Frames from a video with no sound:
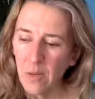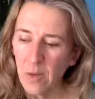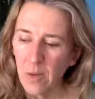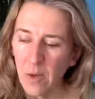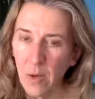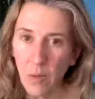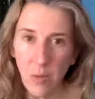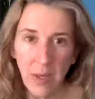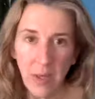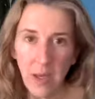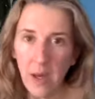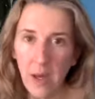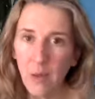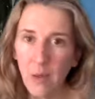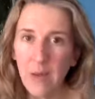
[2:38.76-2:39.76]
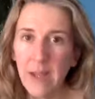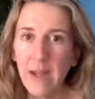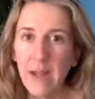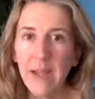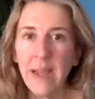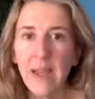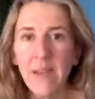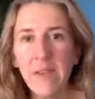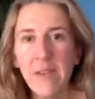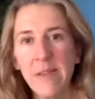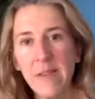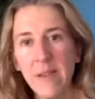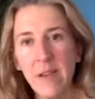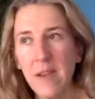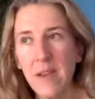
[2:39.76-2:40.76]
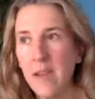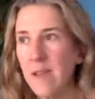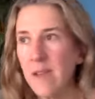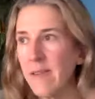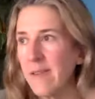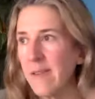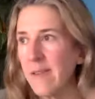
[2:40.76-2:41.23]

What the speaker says: who we are really is